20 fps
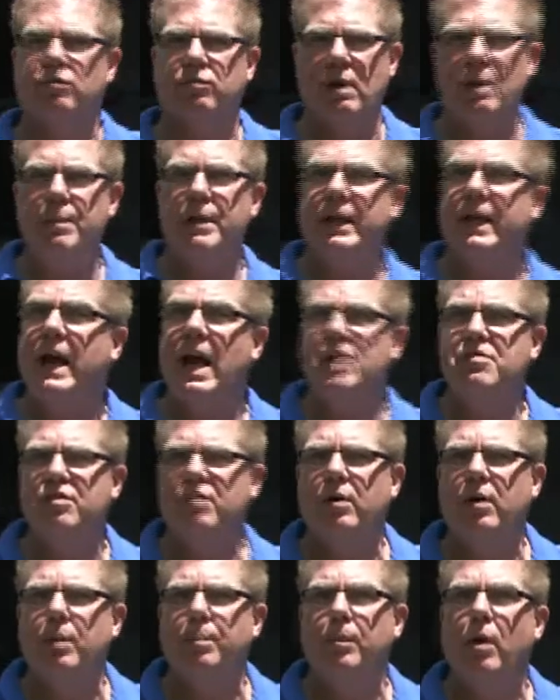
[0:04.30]
Some of the guys
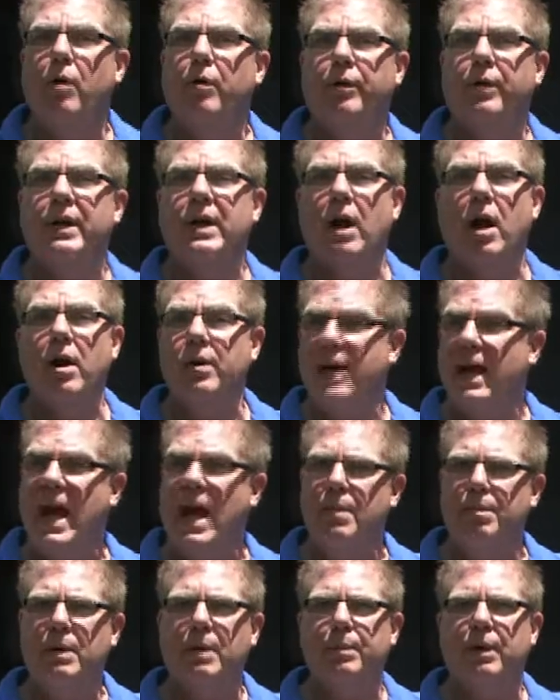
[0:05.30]
here at Motoring aren't
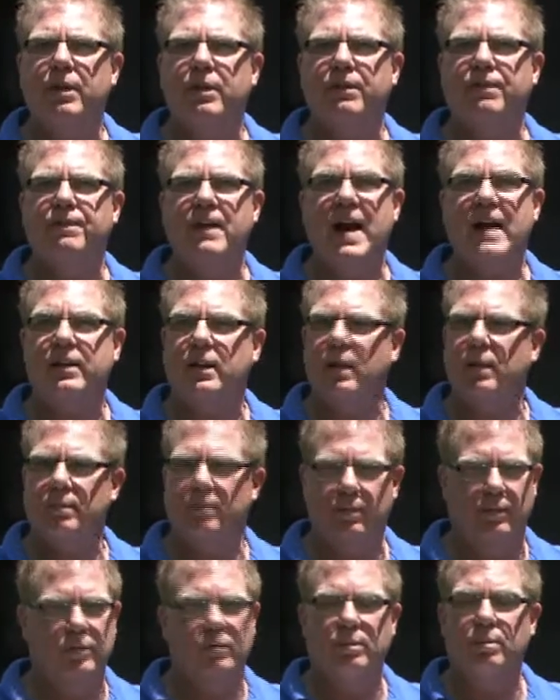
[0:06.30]
happy about the fact that
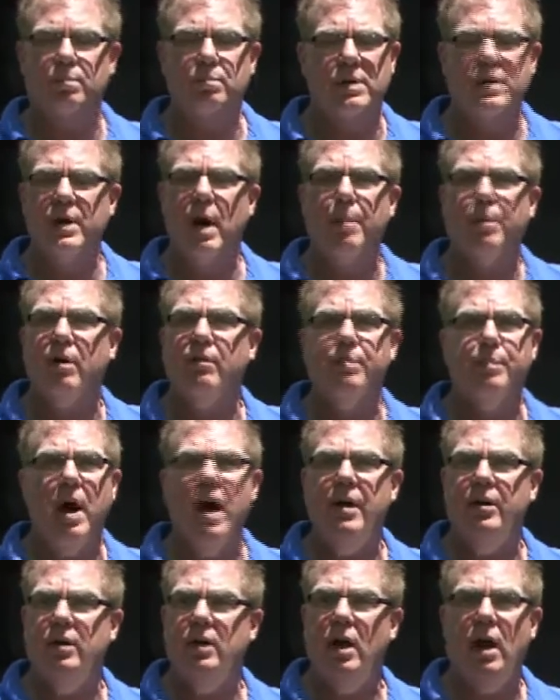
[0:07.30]
number of
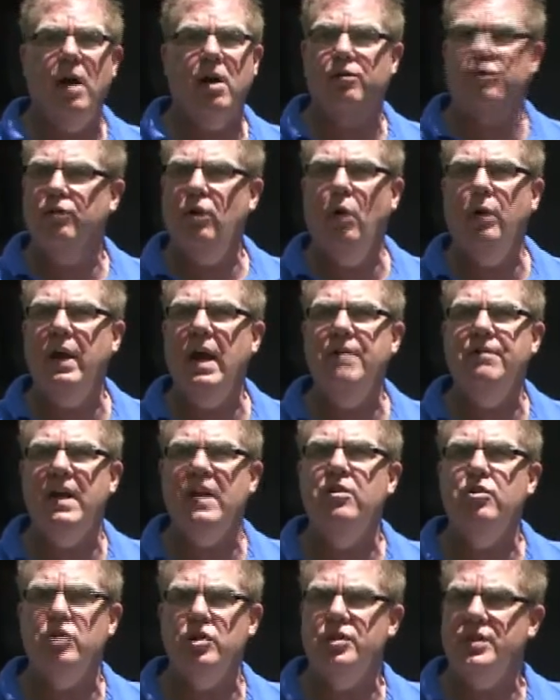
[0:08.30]
modern cars don't have
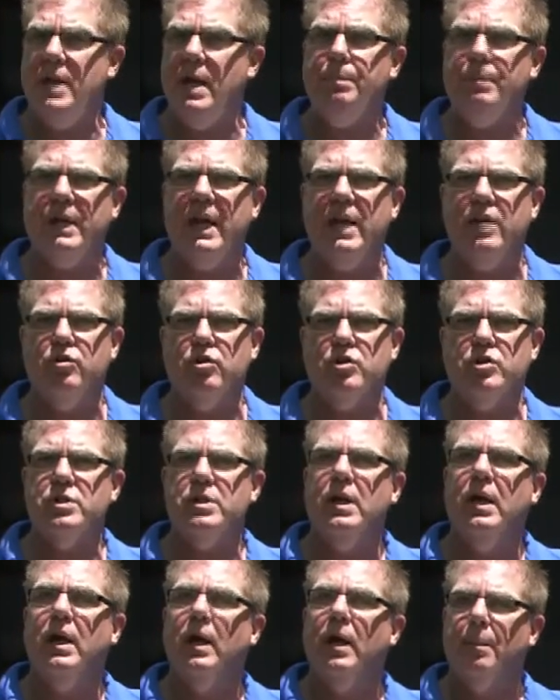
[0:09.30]
engine temp
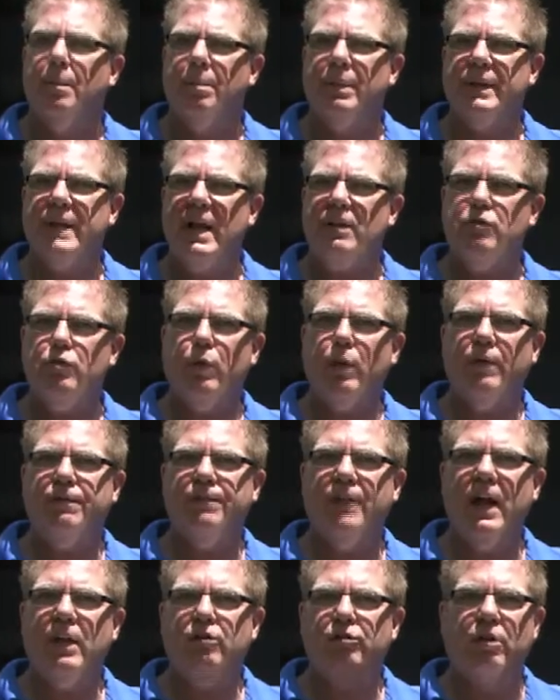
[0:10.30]
gauges, but that's a
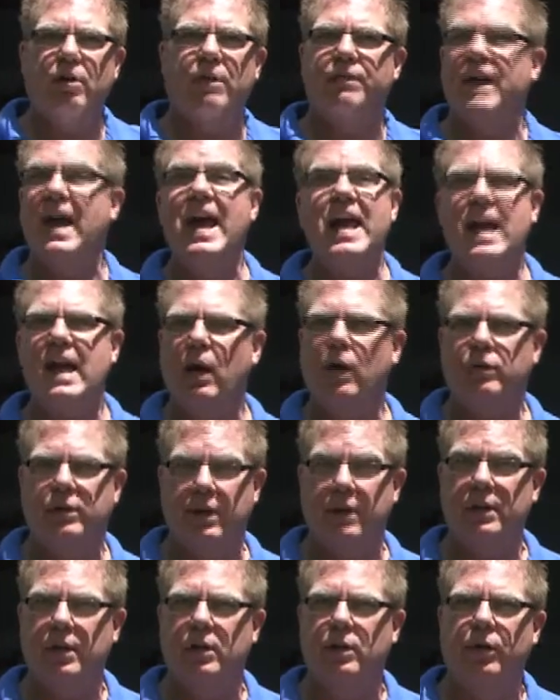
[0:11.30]
reflection of A, how
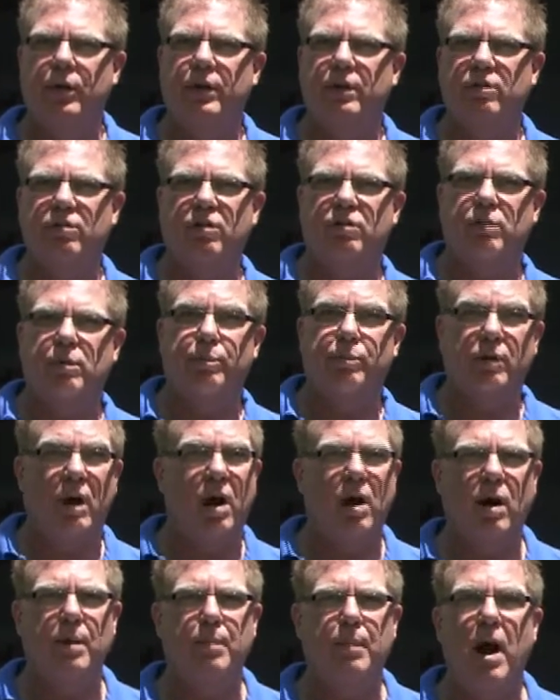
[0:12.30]
good the cooling systems
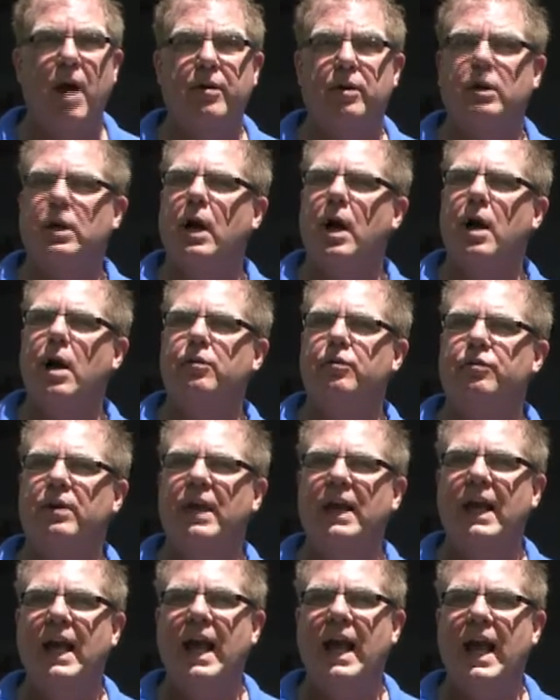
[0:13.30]
are on modern cars,
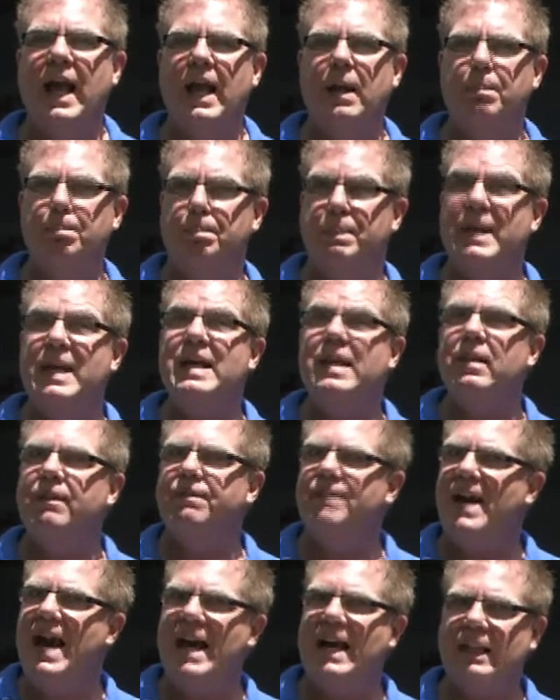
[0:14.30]
and B, the
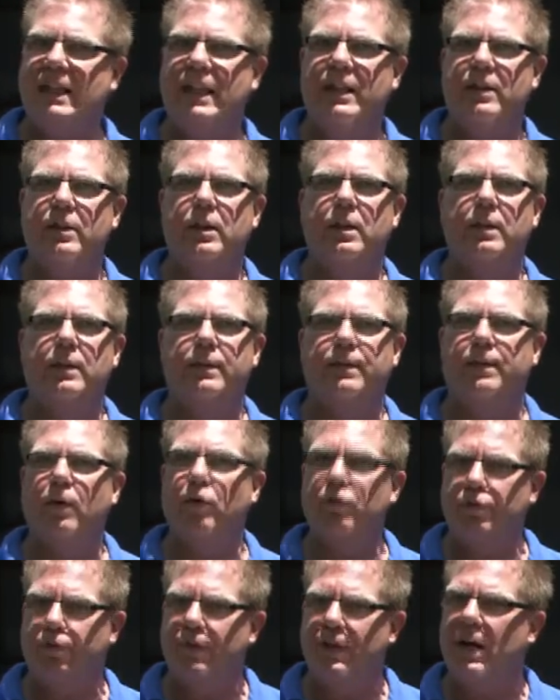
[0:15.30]
fact that
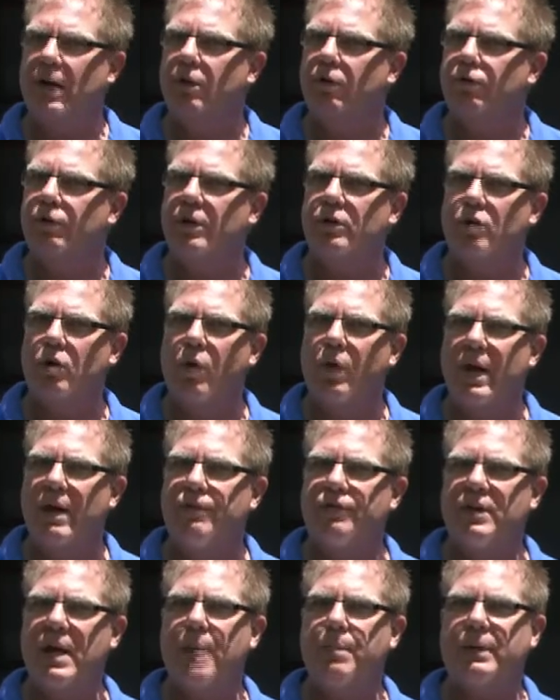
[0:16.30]
those vehicles that don't
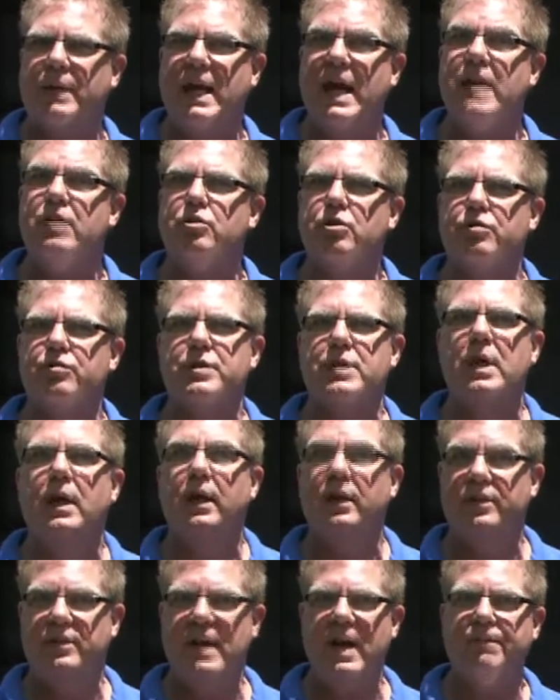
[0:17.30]
have temp gauges
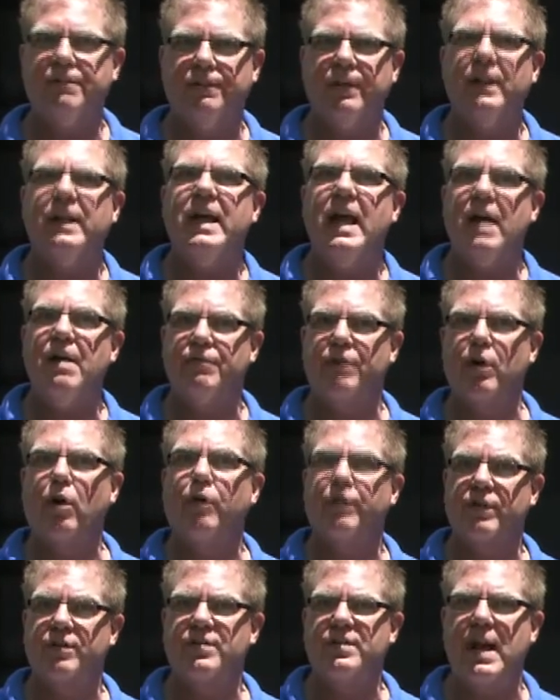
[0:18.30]
definitely have an
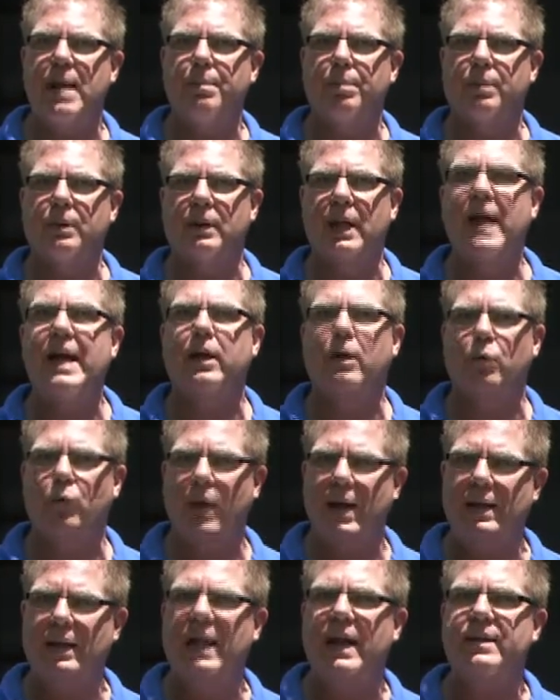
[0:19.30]
over temp light, a
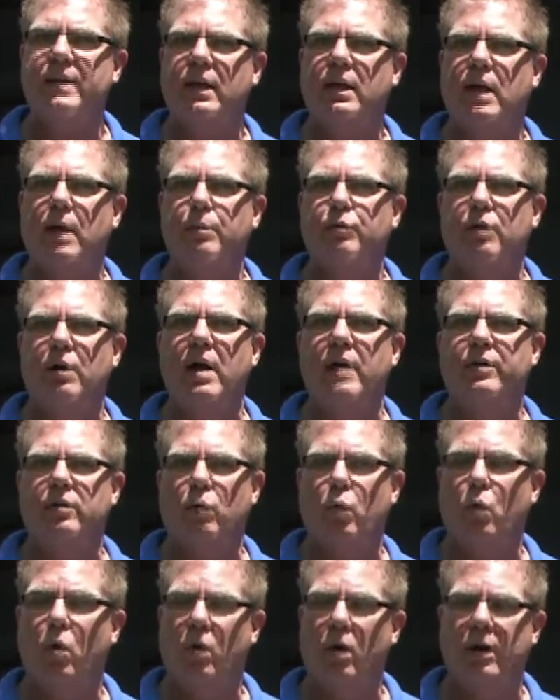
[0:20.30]
red light that comes on to
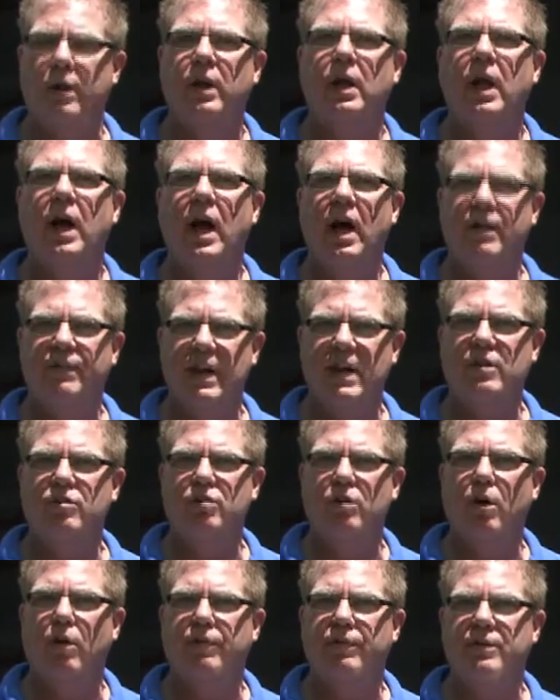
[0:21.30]
warn of
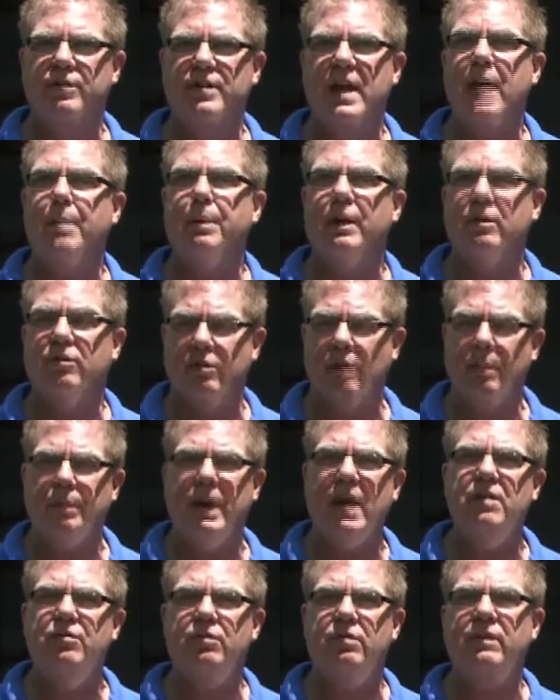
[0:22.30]
engine over temp. In some
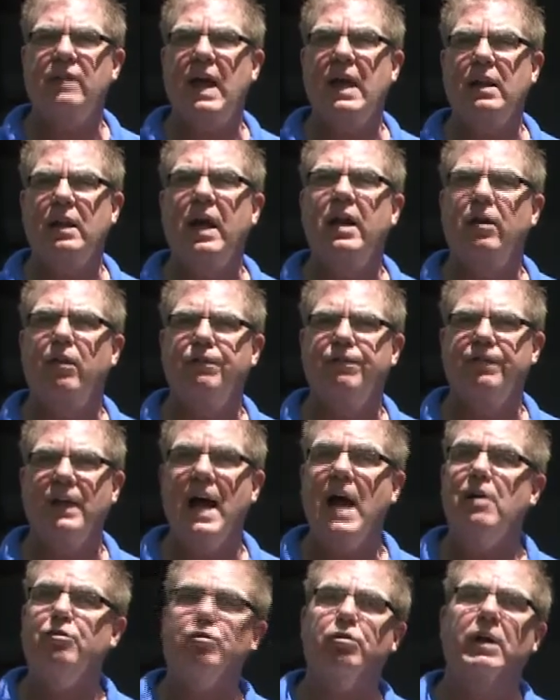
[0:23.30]
cases, that light will
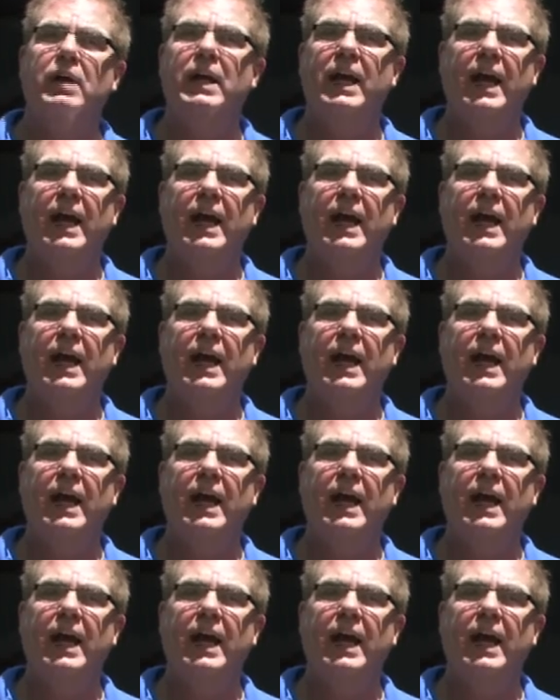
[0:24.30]
flash.